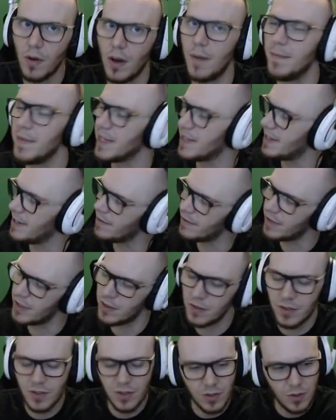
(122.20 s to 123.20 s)
a
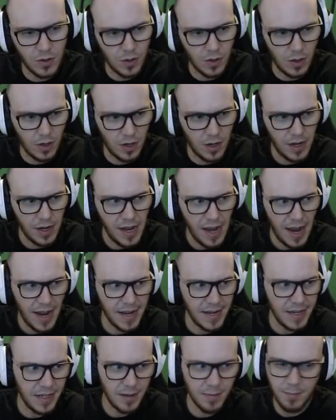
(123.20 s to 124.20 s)
material store,
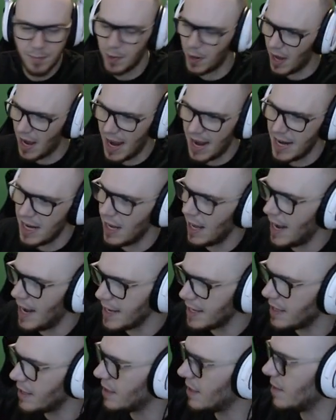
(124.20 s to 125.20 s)
and you can buy
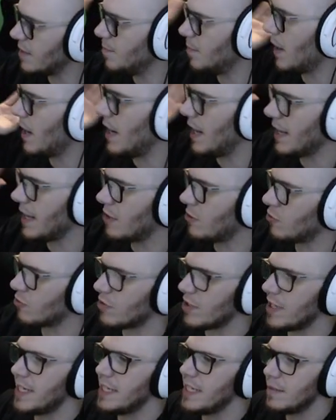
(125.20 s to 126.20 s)
like
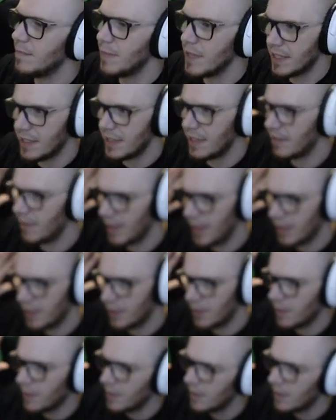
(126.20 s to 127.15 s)
green material,